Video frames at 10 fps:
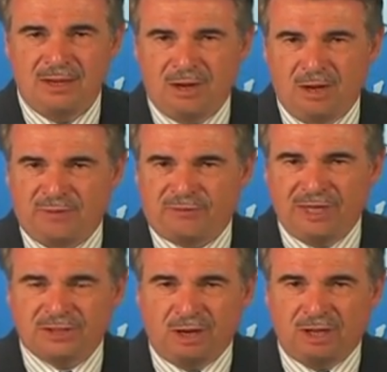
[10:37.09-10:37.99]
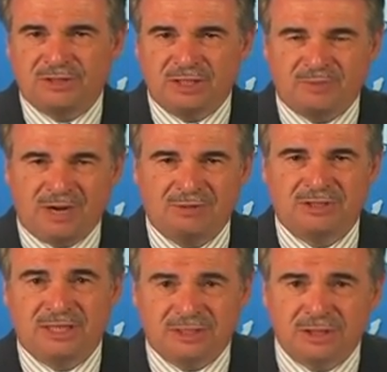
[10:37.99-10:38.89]
You know, my friends, all of this, the Bible
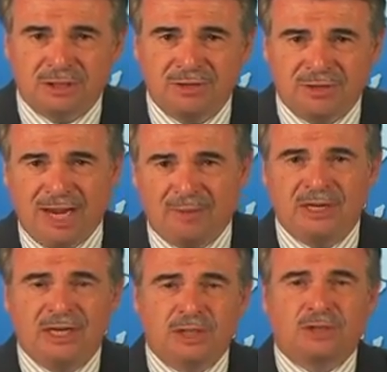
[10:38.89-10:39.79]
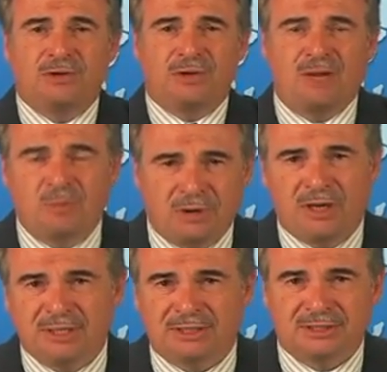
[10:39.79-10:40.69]
says, is going to happen. It's going to come
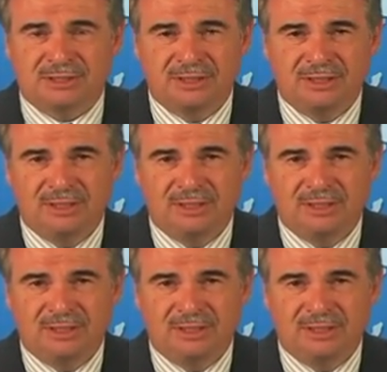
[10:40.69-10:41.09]
upon us.